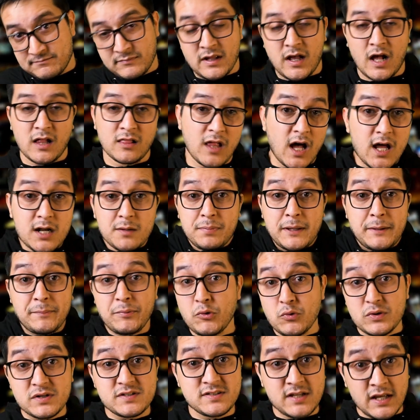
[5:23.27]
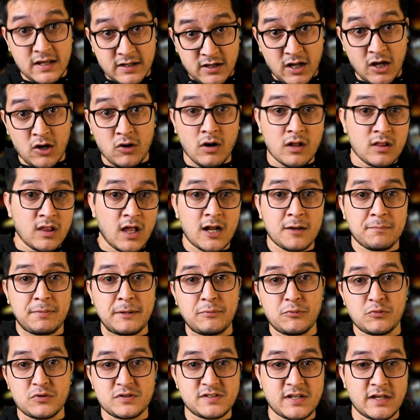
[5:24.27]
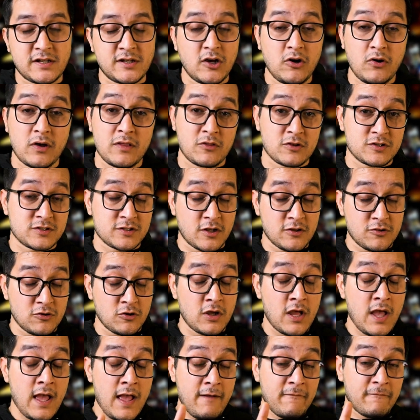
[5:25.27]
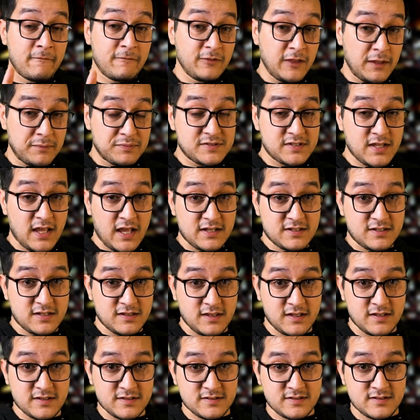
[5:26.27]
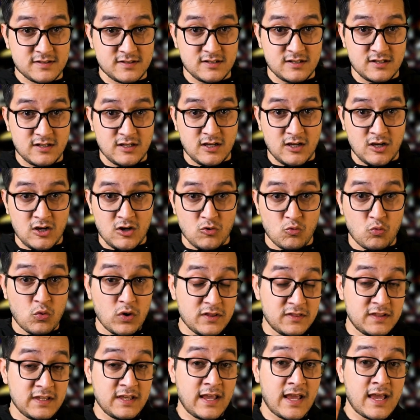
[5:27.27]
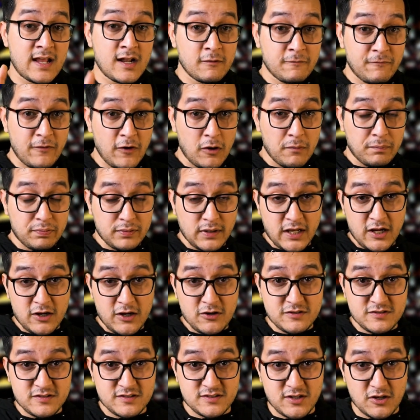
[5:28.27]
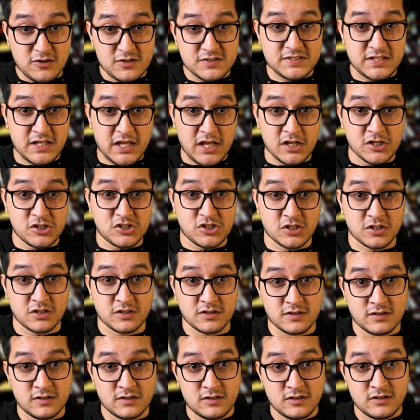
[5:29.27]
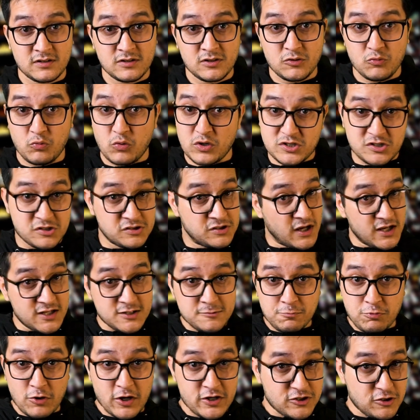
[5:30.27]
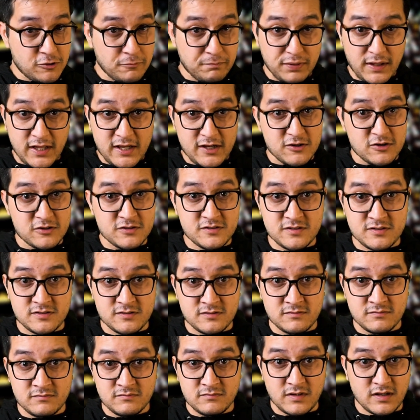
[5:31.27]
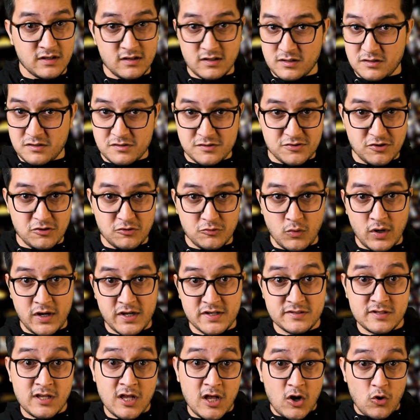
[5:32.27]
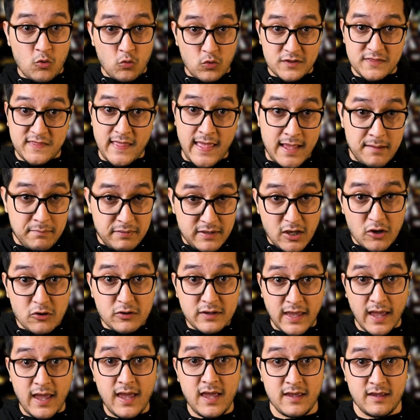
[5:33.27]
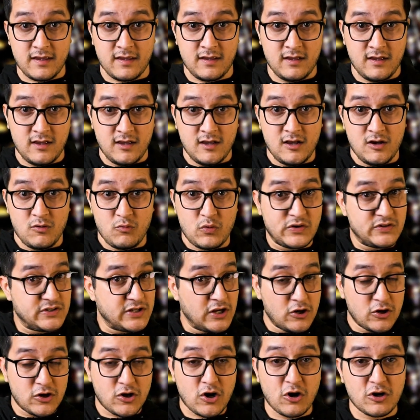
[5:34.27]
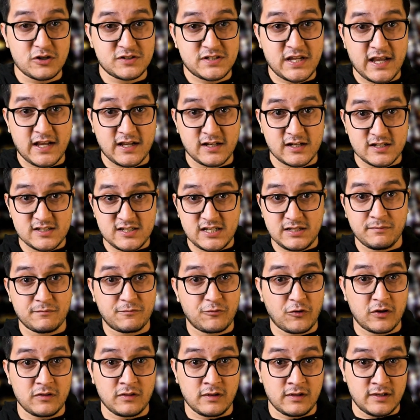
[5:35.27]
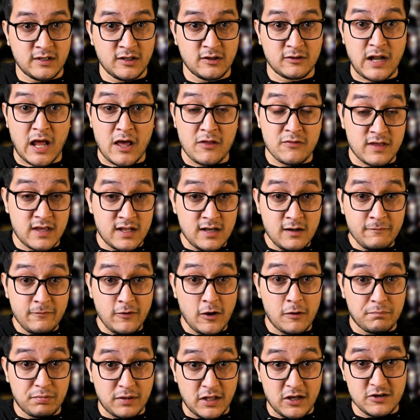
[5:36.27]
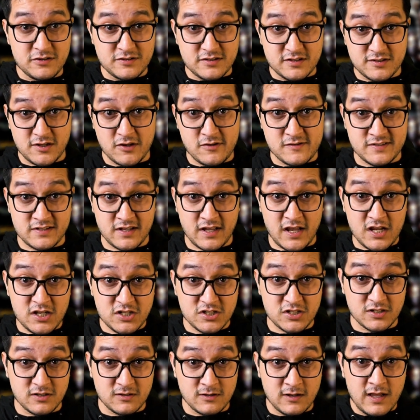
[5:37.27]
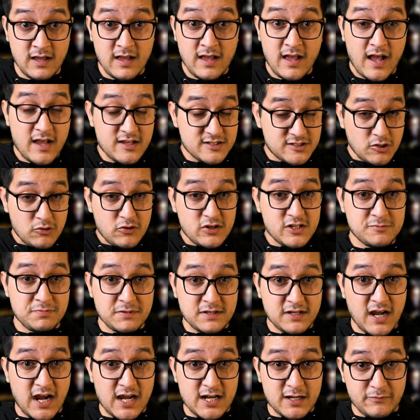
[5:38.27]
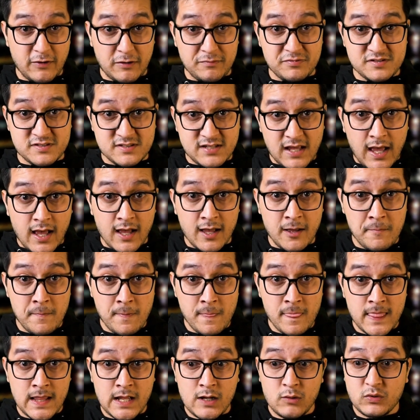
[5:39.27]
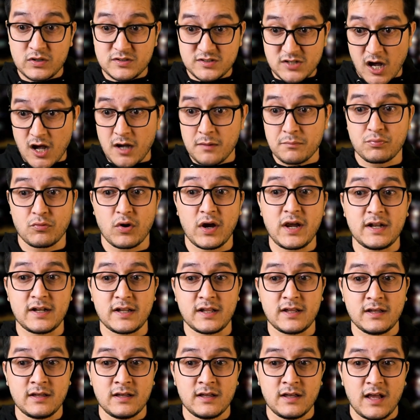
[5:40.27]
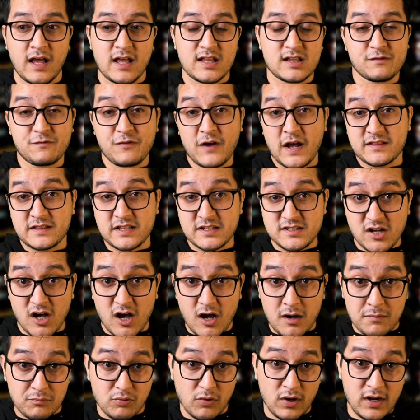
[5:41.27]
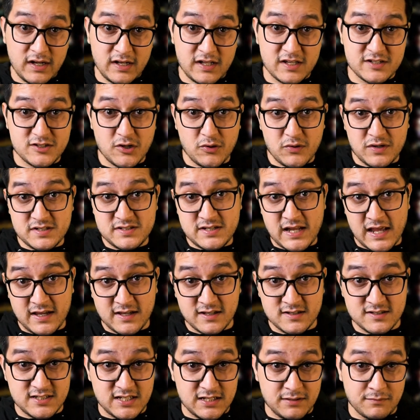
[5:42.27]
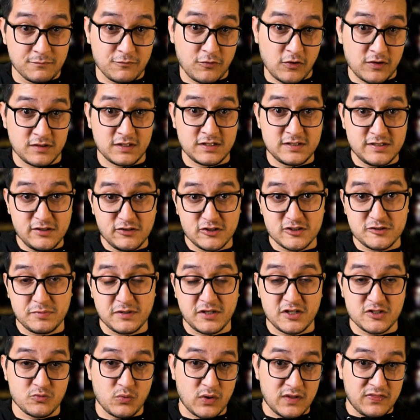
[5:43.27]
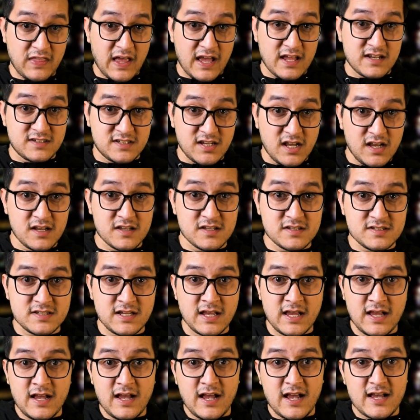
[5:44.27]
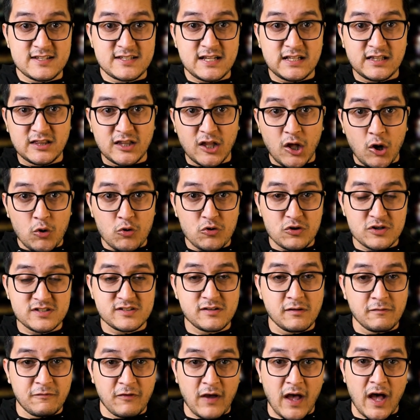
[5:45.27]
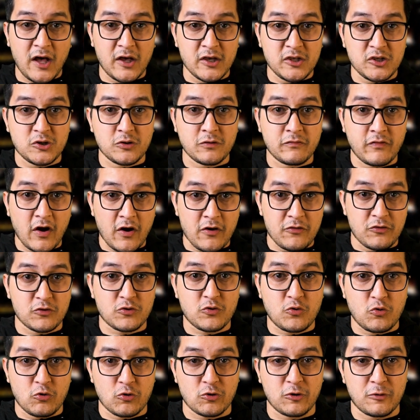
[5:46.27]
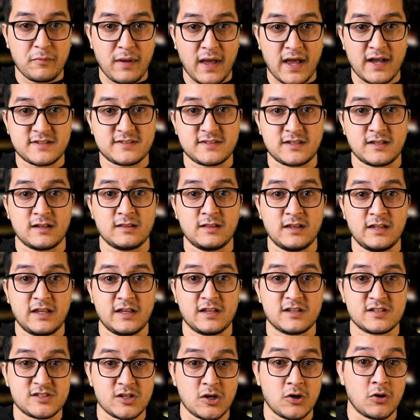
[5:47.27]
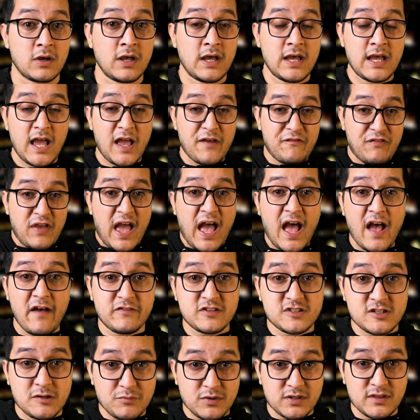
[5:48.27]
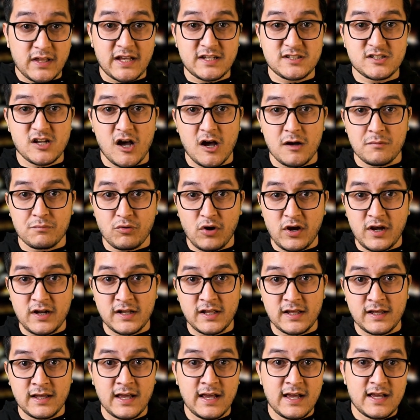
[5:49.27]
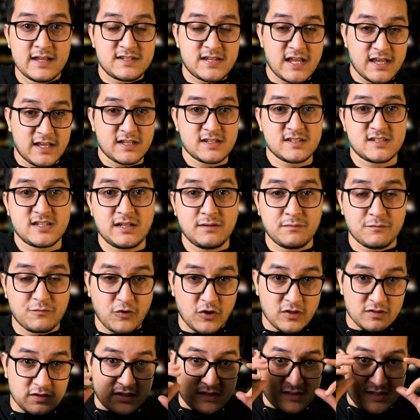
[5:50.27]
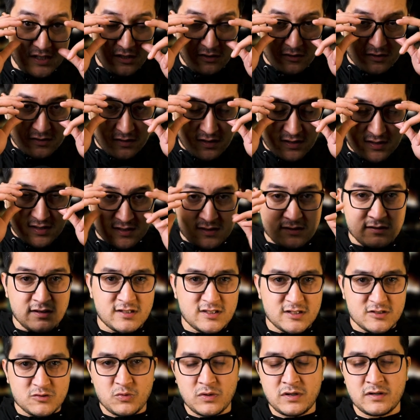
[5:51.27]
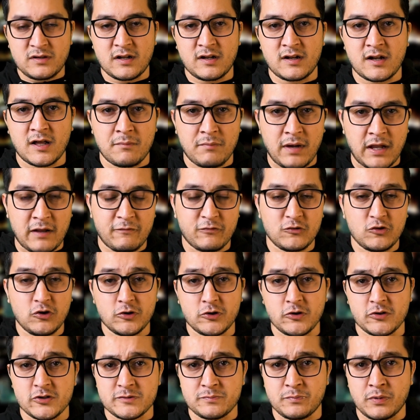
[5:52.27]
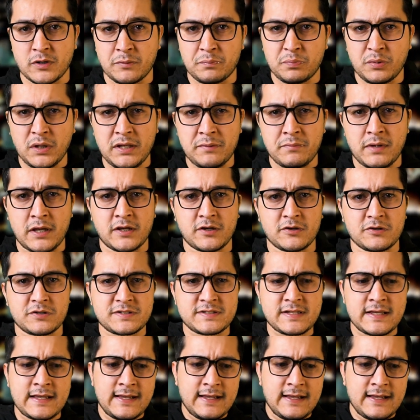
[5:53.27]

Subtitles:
A lot of people would say no. A lot of people would say no. And there's another flip side to this. Would the NFL Players Association, which does pressure players in certain ways, would they be okay with Derek Carr taking a team-friendly deal? Now, the NFL Players Association has always been kind of upset with Tom Brady and the fact that Tom Brady has always taken team-friendly deals, because what that does is it lowers the value of other quarterbacks in the league. So if you have someone like Tom Brady taking team-friendly deals, and this is written in Mike Florio's book, Playmakers,